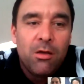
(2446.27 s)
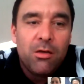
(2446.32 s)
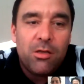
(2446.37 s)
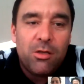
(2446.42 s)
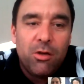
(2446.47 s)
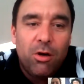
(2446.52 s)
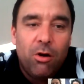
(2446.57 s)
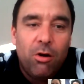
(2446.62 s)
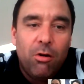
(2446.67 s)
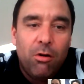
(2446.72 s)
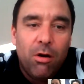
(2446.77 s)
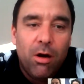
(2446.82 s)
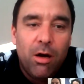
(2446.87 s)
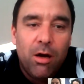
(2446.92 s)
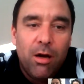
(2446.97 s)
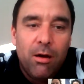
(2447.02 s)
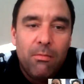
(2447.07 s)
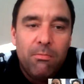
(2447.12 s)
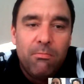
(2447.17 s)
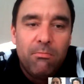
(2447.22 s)

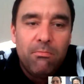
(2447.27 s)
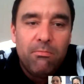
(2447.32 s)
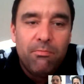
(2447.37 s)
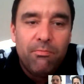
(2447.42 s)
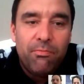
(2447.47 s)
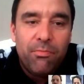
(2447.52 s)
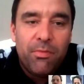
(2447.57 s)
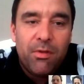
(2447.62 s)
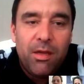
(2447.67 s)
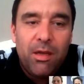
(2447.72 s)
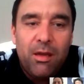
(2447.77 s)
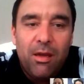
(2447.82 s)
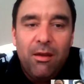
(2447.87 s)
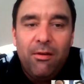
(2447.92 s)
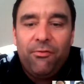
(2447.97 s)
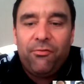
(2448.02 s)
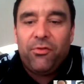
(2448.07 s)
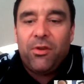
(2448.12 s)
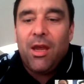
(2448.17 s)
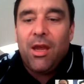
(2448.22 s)
So
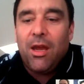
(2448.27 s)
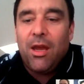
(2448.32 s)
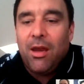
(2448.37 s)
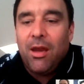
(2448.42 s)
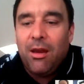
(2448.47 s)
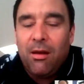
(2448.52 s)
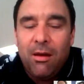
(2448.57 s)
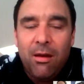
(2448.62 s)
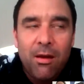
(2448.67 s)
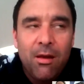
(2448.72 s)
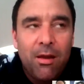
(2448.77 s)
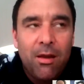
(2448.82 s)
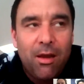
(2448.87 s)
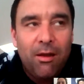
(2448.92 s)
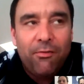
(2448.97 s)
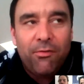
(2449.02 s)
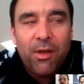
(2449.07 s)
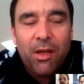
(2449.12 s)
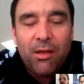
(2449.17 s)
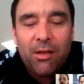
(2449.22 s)
if
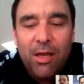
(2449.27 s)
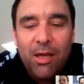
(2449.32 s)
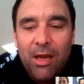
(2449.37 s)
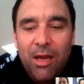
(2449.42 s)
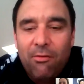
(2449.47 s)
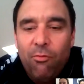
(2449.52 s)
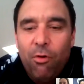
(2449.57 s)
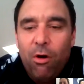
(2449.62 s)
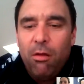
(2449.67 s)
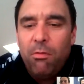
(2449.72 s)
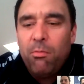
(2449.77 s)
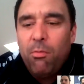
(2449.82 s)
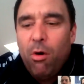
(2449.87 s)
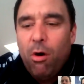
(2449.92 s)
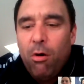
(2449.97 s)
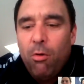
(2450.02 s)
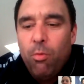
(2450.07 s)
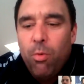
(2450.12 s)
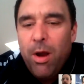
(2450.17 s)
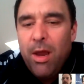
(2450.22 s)
they take one
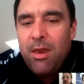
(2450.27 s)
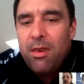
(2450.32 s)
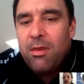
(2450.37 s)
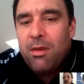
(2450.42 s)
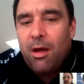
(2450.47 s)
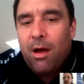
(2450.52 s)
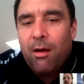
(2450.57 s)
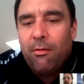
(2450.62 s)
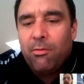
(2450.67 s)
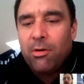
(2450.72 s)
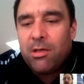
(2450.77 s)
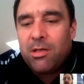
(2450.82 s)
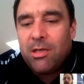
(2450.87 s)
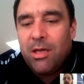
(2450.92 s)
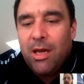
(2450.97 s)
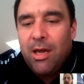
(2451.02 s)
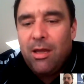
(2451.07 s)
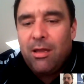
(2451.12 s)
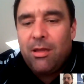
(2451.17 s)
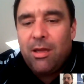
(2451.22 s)
more win, I would
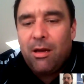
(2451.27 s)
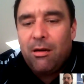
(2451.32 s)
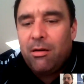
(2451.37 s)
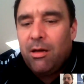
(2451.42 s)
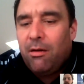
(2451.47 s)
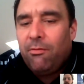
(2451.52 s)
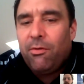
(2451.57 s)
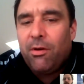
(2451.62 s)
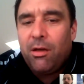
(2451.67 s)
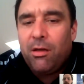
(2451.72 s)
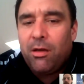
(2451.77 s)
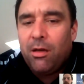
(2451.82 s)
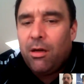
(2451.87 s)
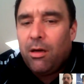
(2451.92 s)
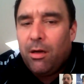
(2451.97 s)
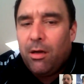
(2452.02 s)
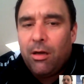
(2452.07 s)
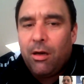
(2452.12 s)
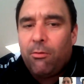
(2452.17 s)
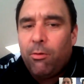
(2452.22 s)
say they're even in
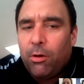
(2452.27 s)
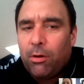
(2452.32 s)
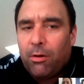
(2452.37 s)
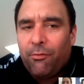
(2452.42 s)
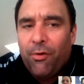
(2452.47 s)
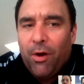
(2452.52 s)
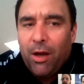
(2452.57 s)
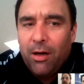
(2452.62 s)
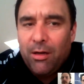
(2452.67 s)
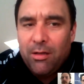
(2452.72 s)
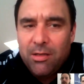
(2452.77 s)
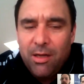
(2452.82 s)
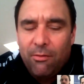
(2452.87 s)
the quarterfinals.